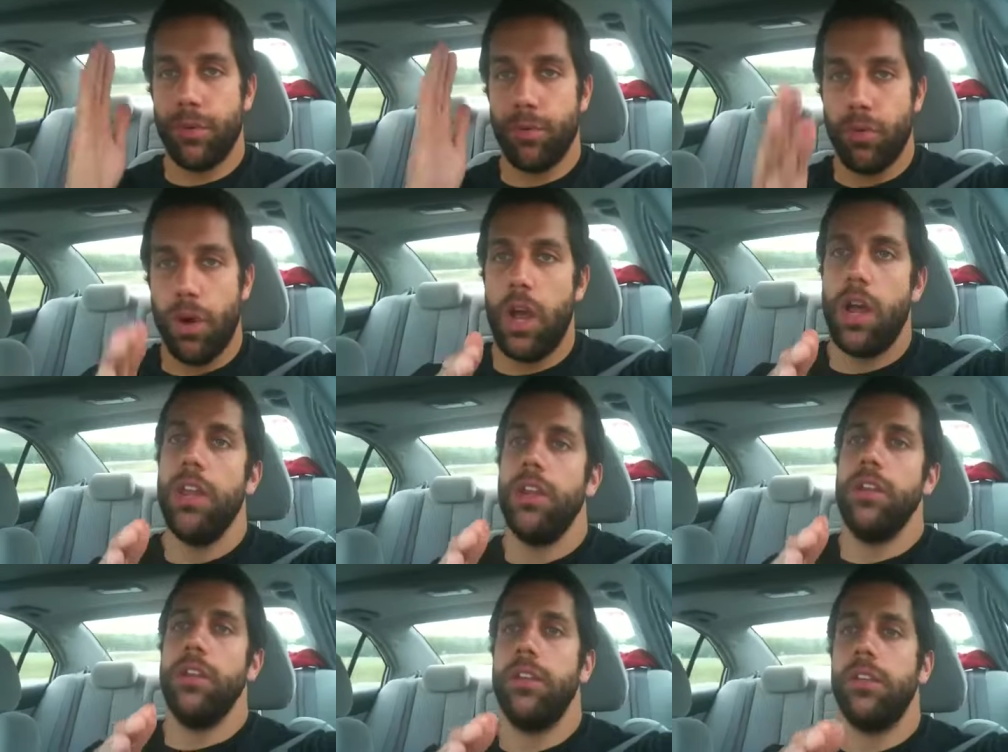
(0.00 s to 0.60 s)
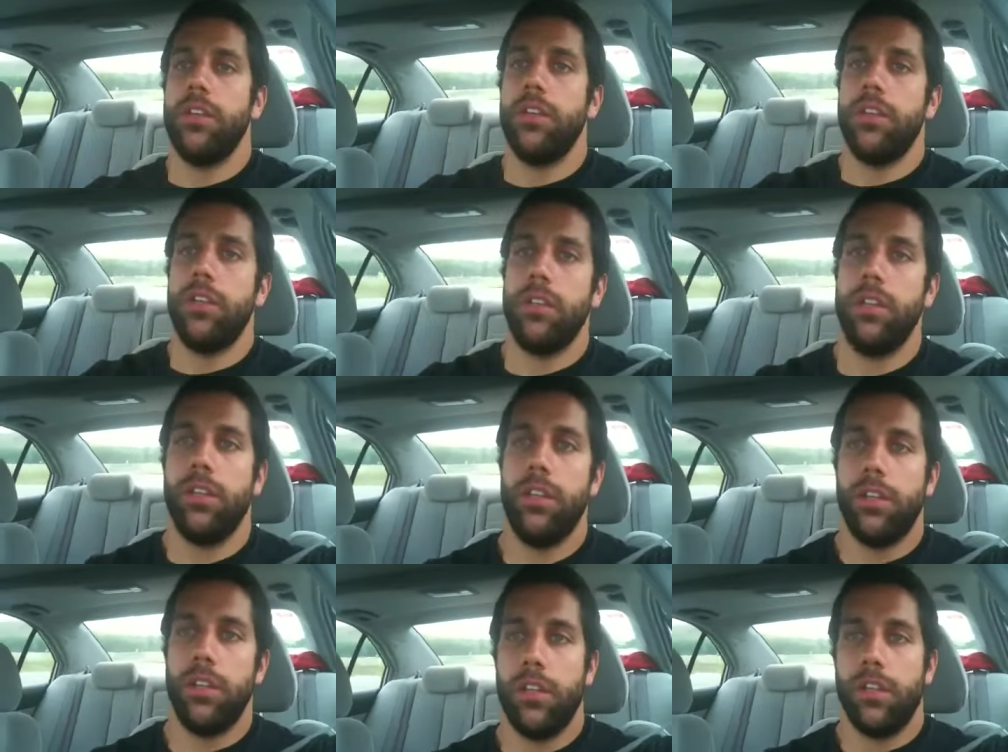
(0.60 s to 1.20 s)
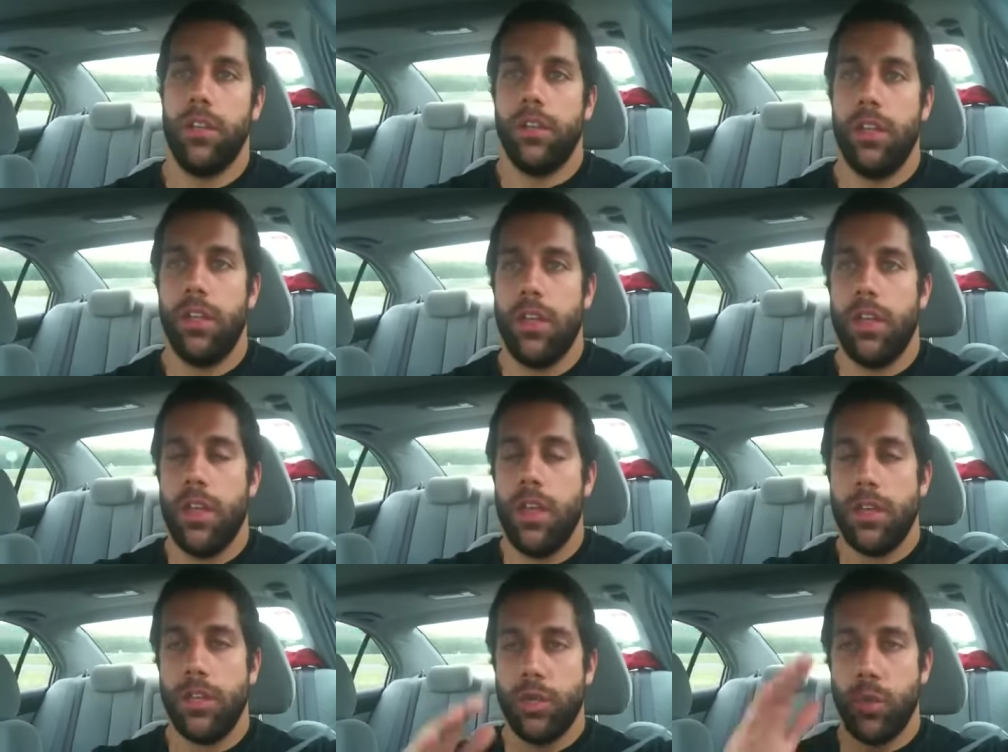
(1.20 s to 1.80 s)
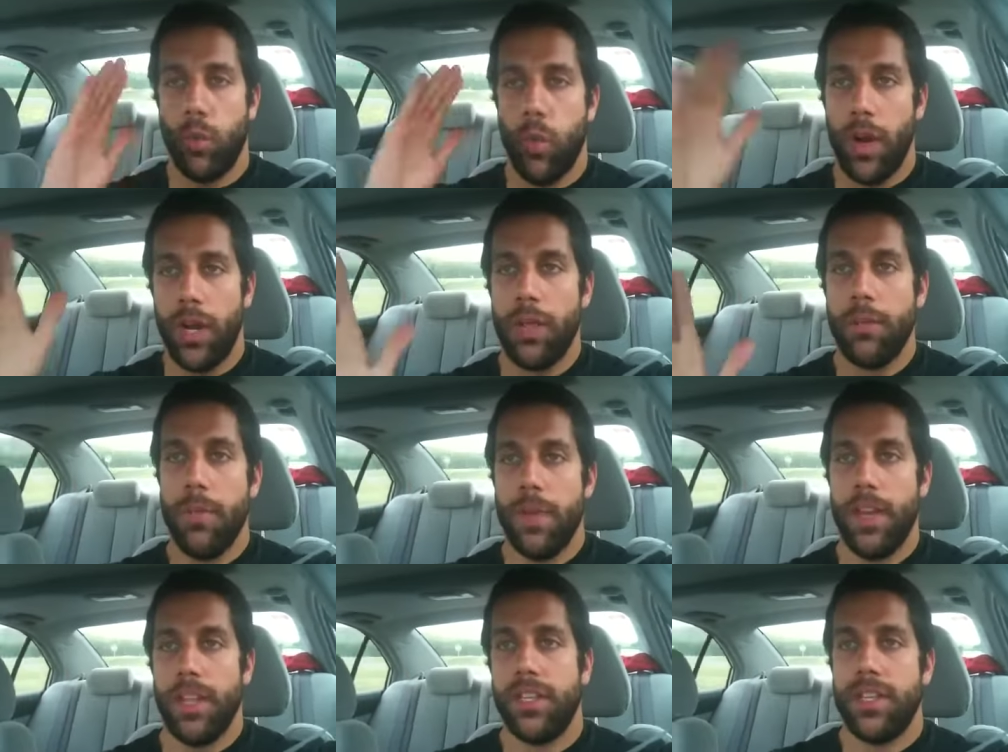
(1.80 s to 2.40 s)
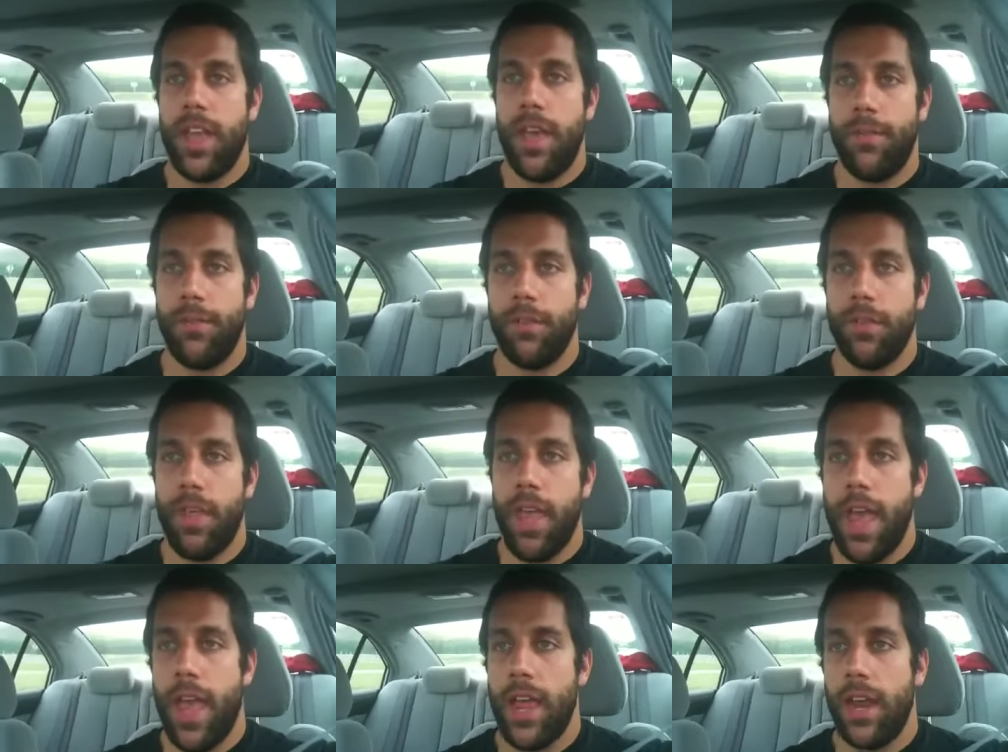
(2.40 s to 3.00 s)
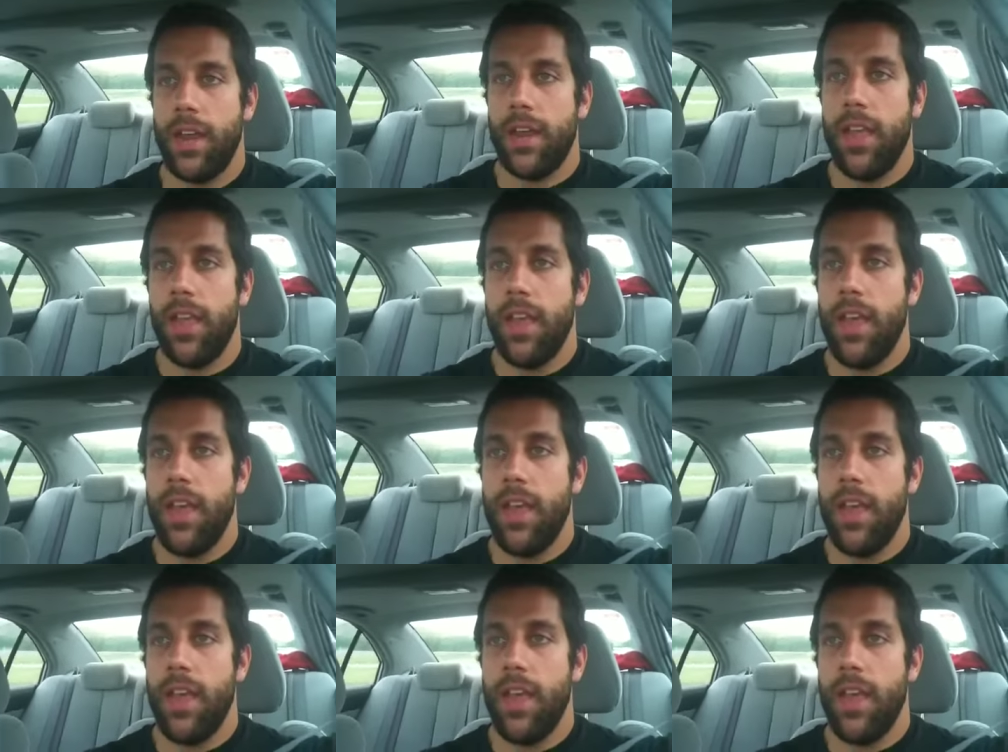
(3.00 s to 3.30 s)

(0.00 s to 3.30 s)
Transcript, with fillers: run, 20 minutes after that,